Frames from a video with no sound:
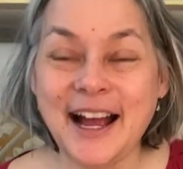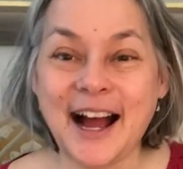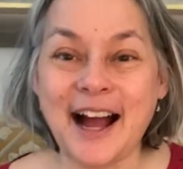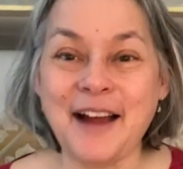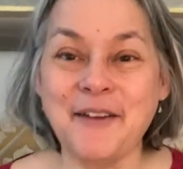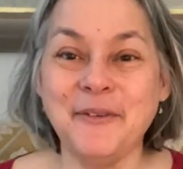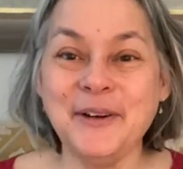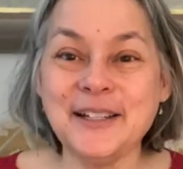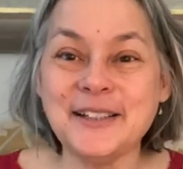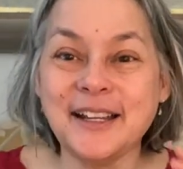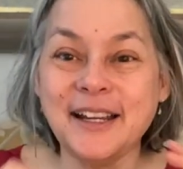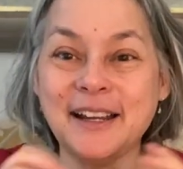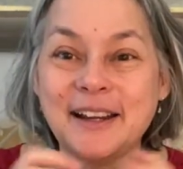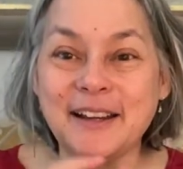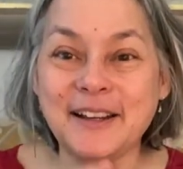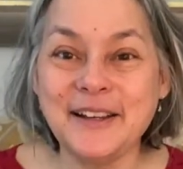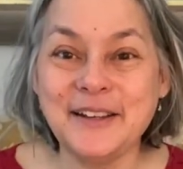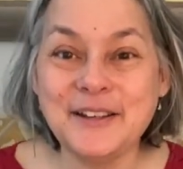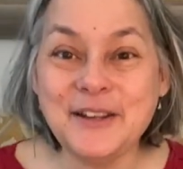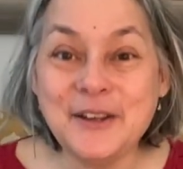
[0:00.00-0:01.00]
I wish
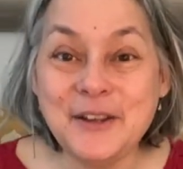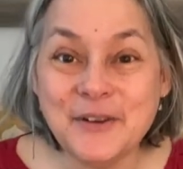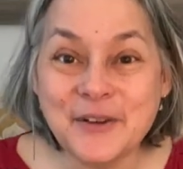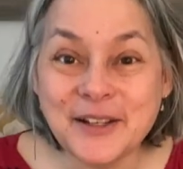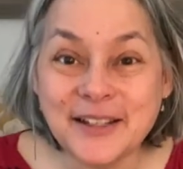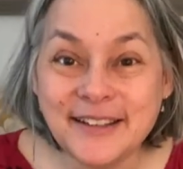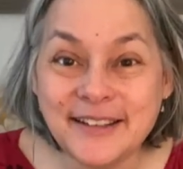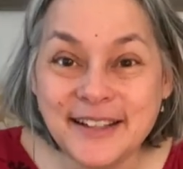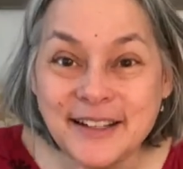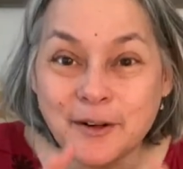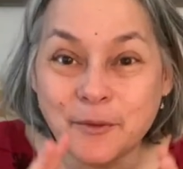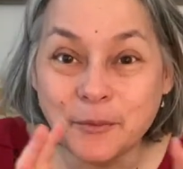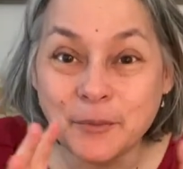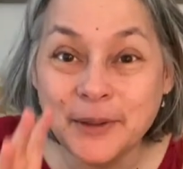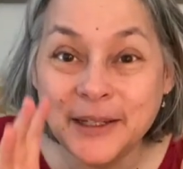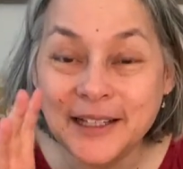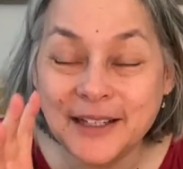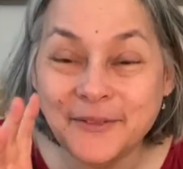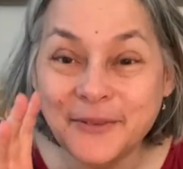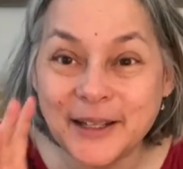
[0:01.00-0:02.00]
you could see it
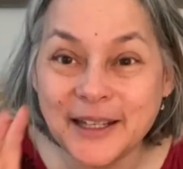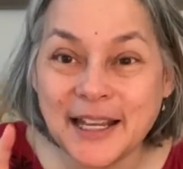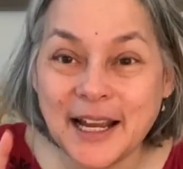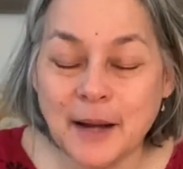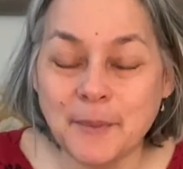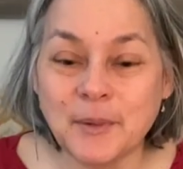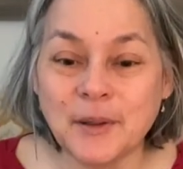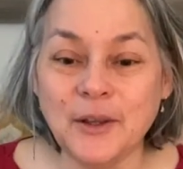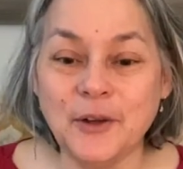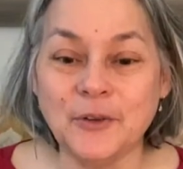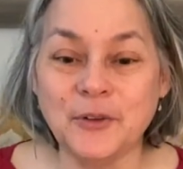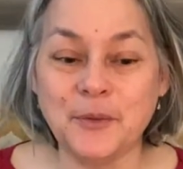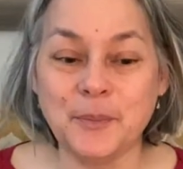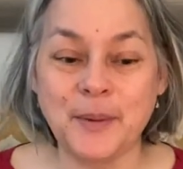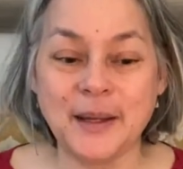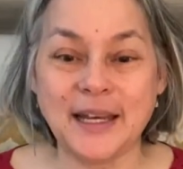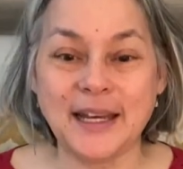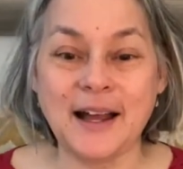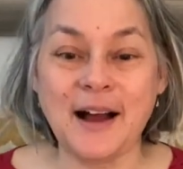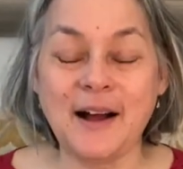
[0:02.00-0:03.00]
really, really up close,
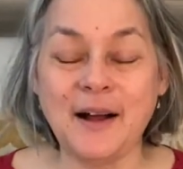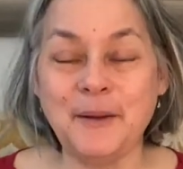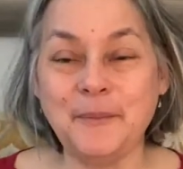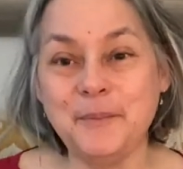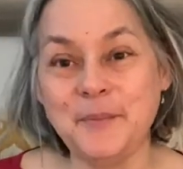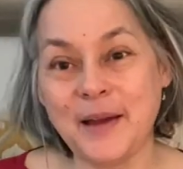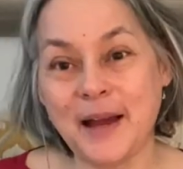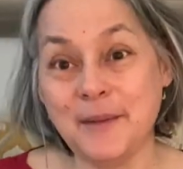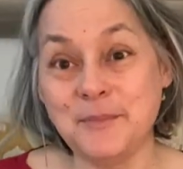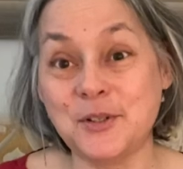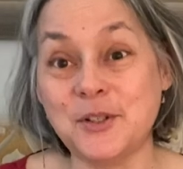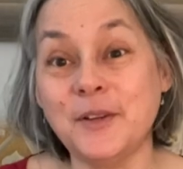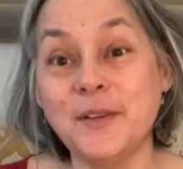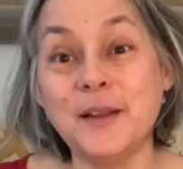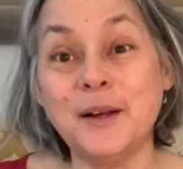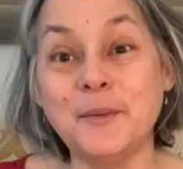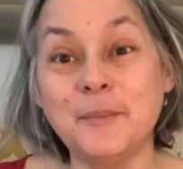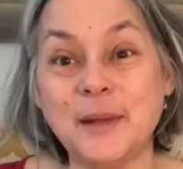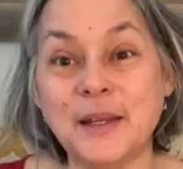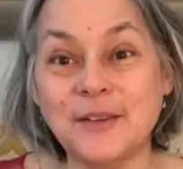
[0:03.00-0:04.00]
but I'm sure
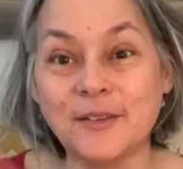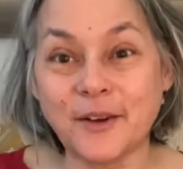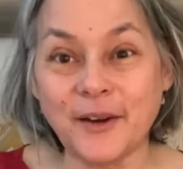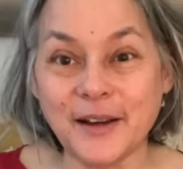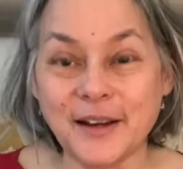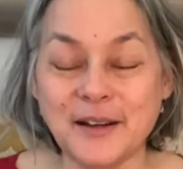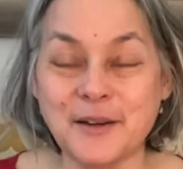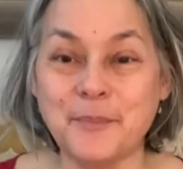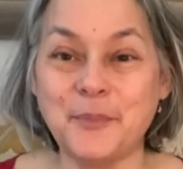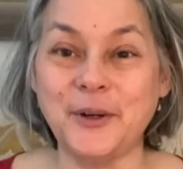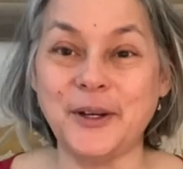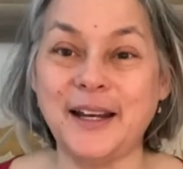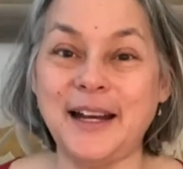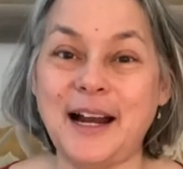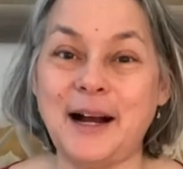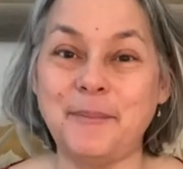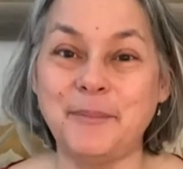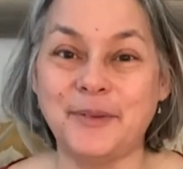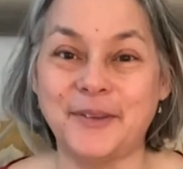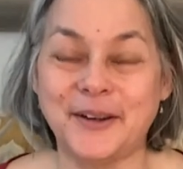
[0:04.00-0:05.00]
they'll be starting to put it
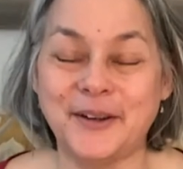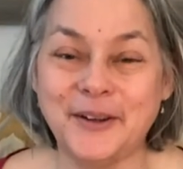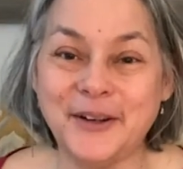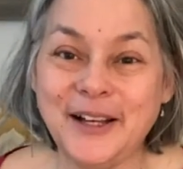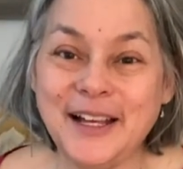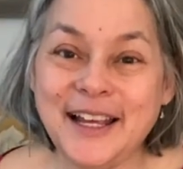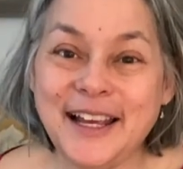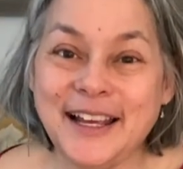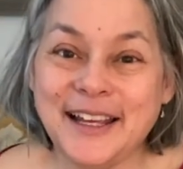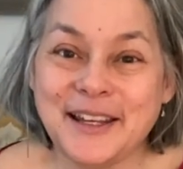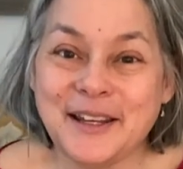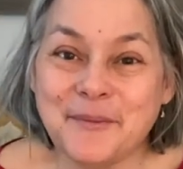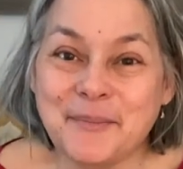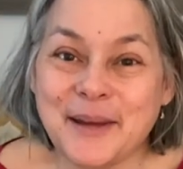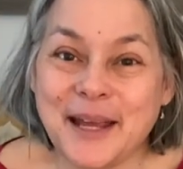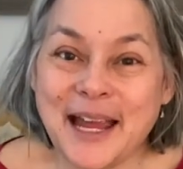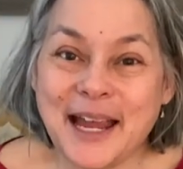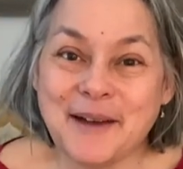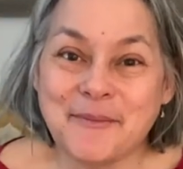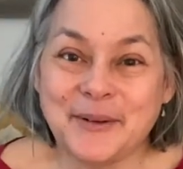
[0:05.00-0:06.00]
up, so you'll
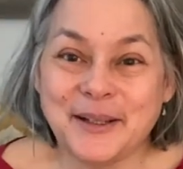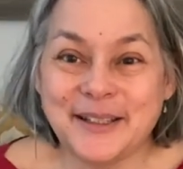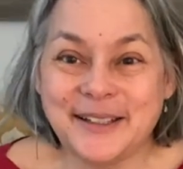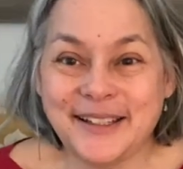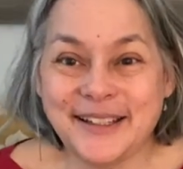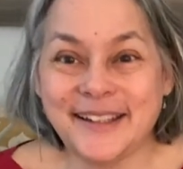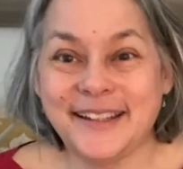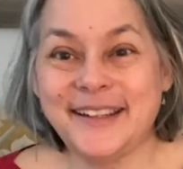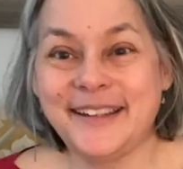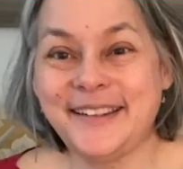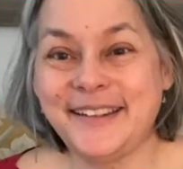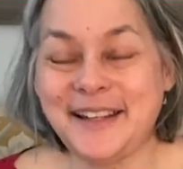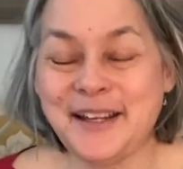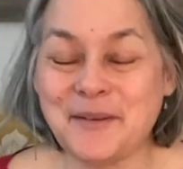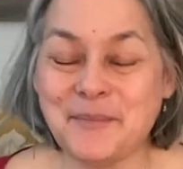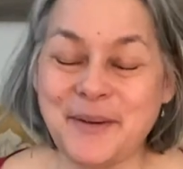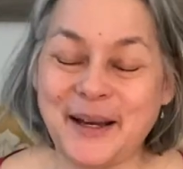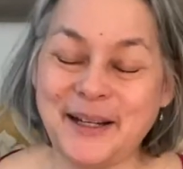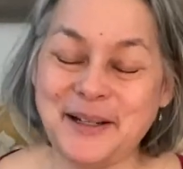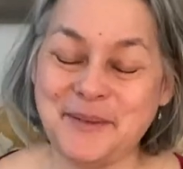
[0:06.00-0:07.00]
be able to see
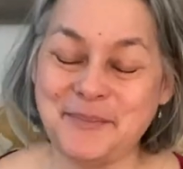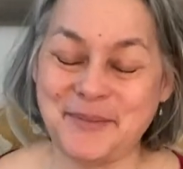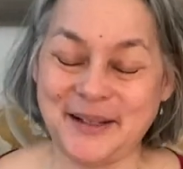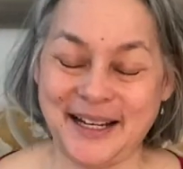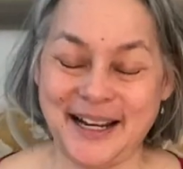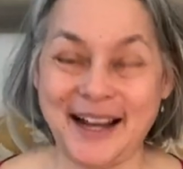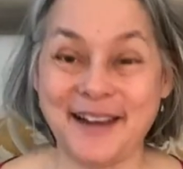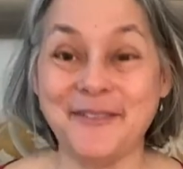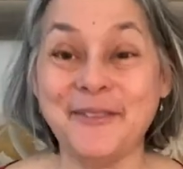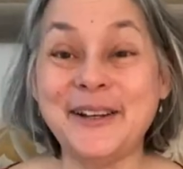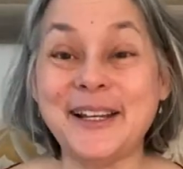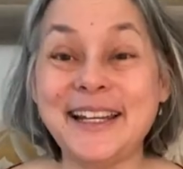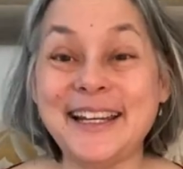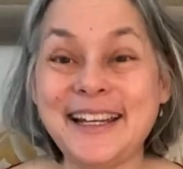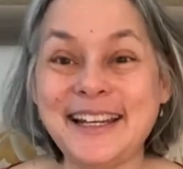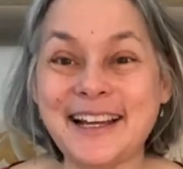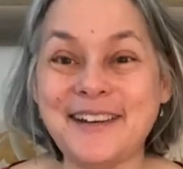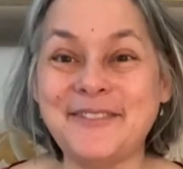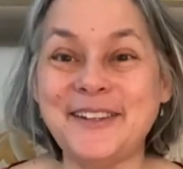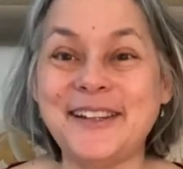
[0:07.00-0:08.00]
it better. But I really
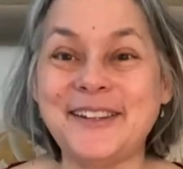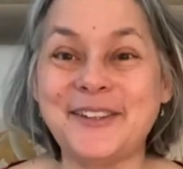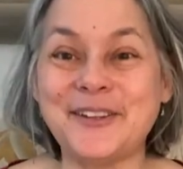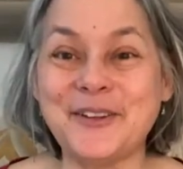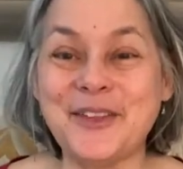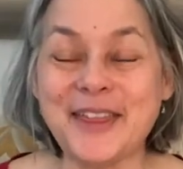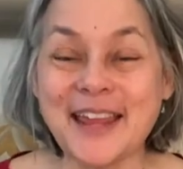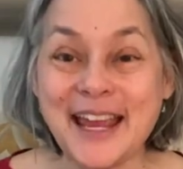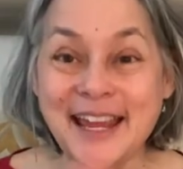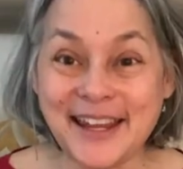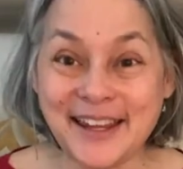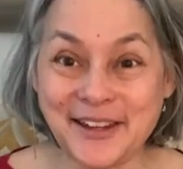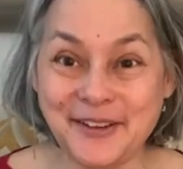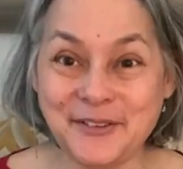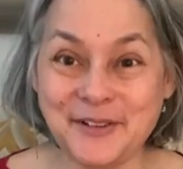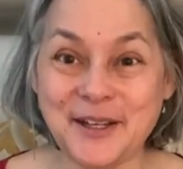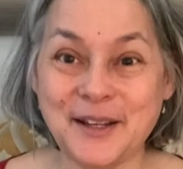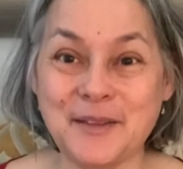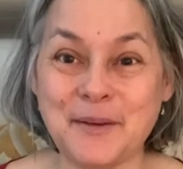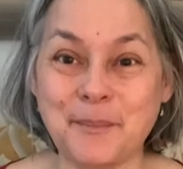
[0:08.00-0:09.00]
love it. So thank you
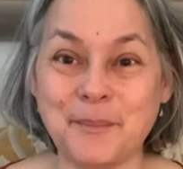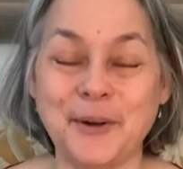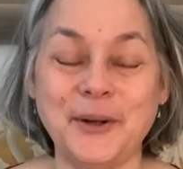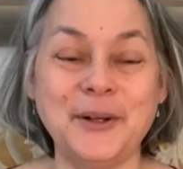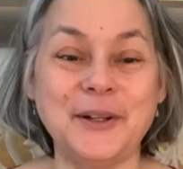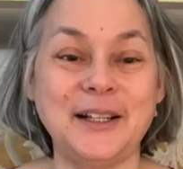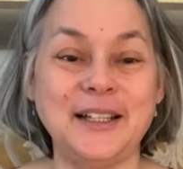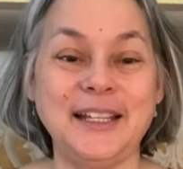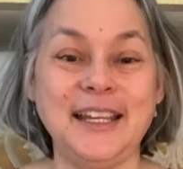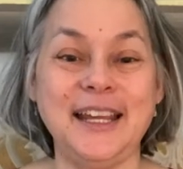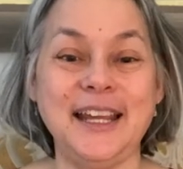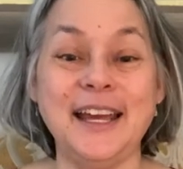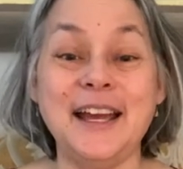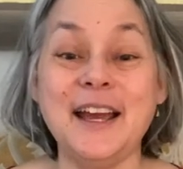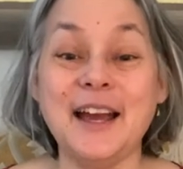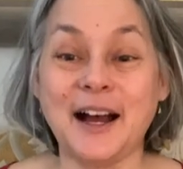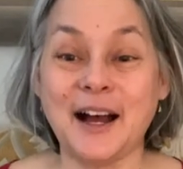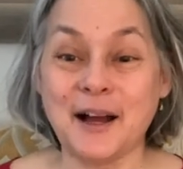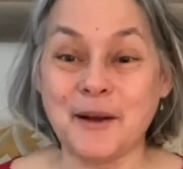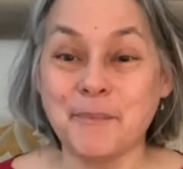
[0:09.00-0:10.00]
to the Berkeley
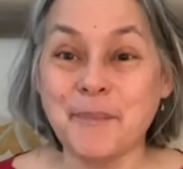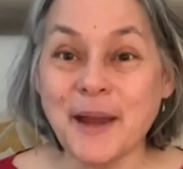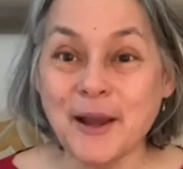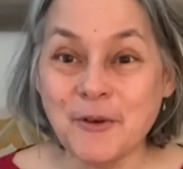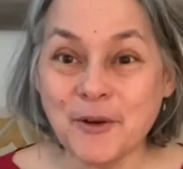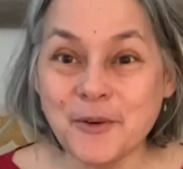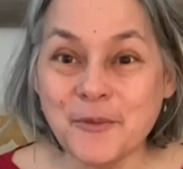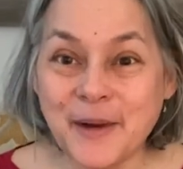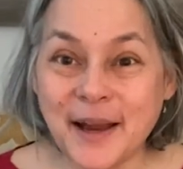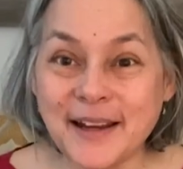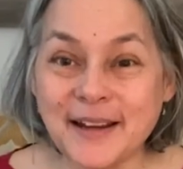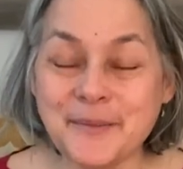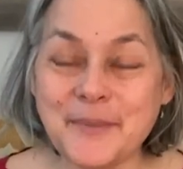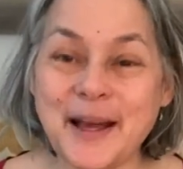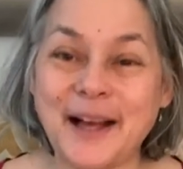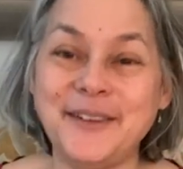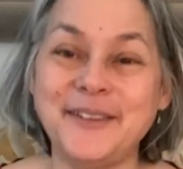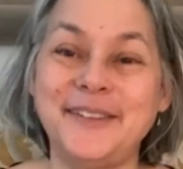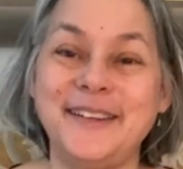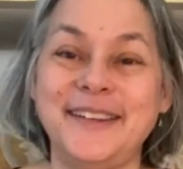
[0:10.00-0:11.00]
Penguin Random
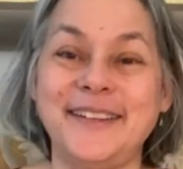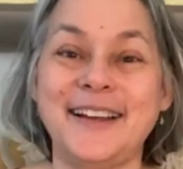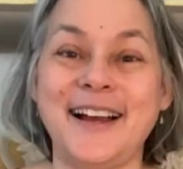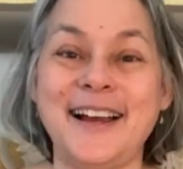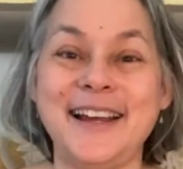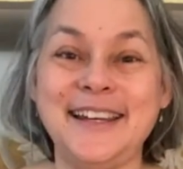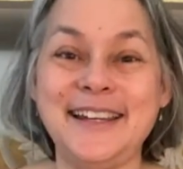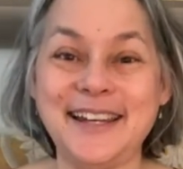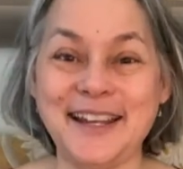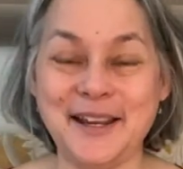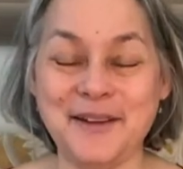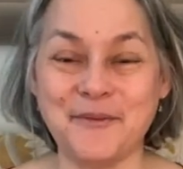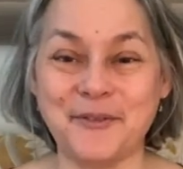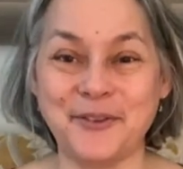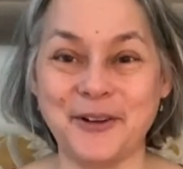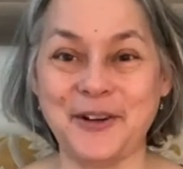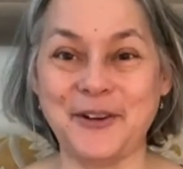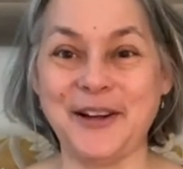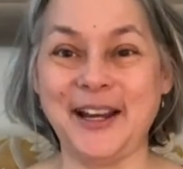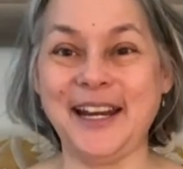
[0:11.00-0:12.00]
House design team
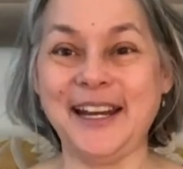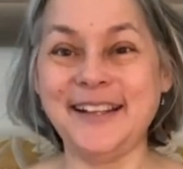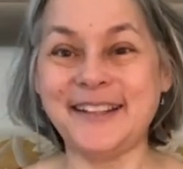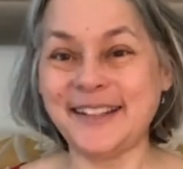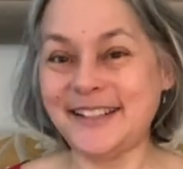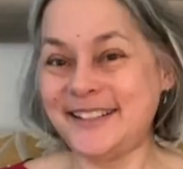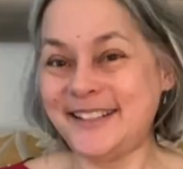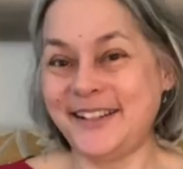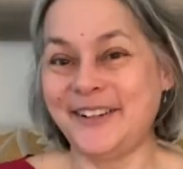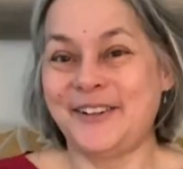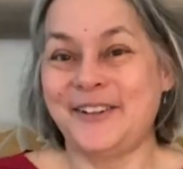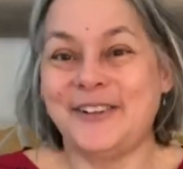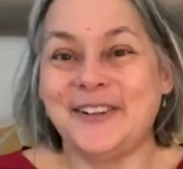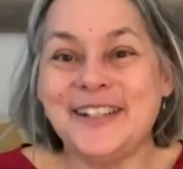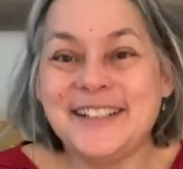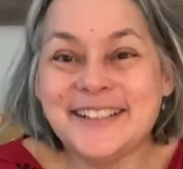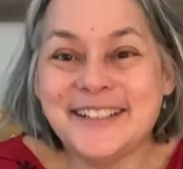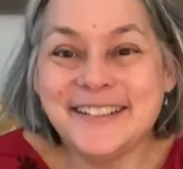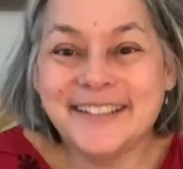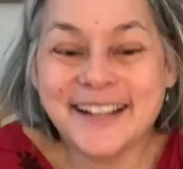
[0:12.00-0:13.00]
for creating such a
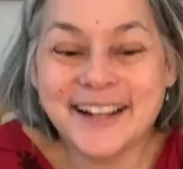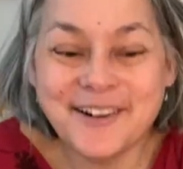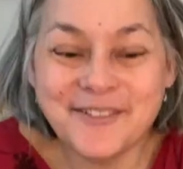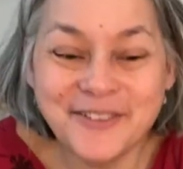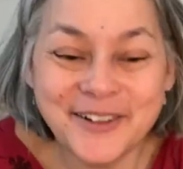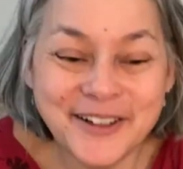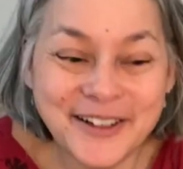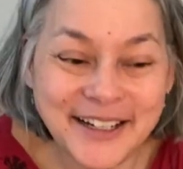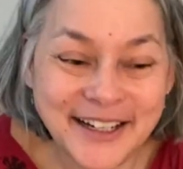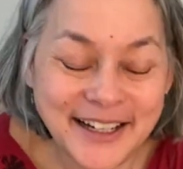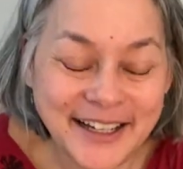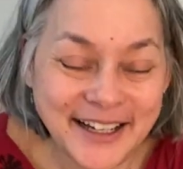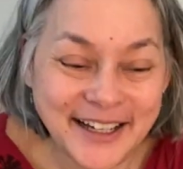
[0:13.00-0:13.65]
gorgeous cover.